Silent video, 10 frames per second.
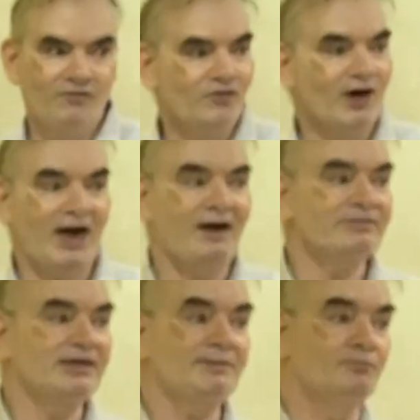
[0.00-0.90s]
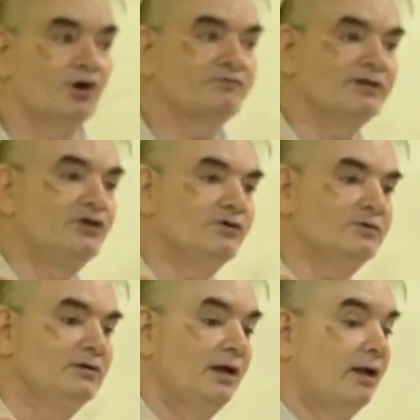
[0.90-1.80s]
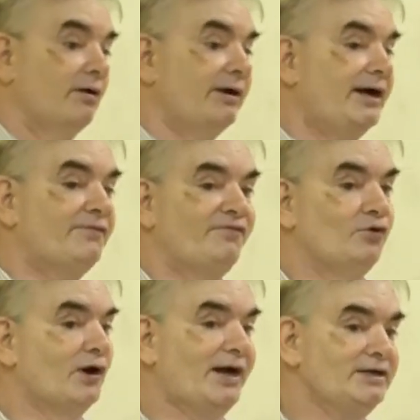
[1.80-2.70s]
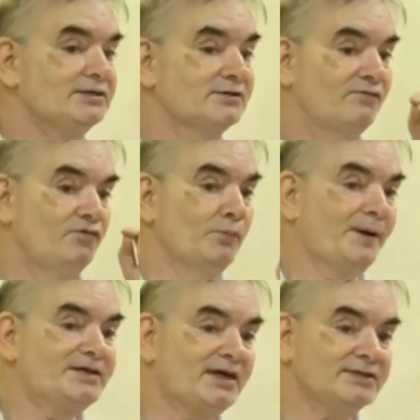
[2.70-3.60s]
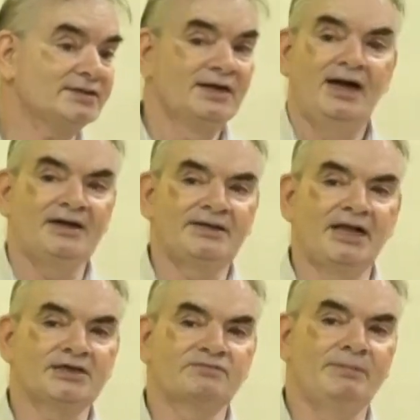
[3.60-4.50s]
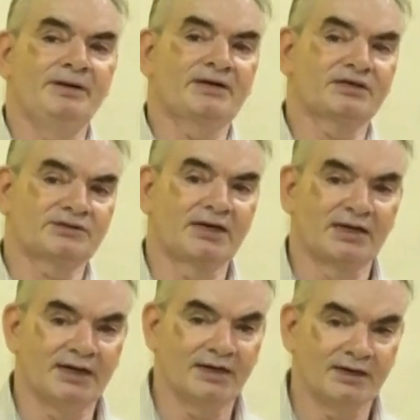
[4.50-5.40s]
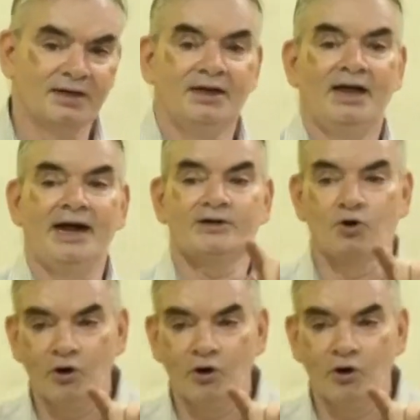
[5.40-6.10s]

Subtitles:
Now, if you have the book with you, read few lines, few pages, and things will be crystal clear.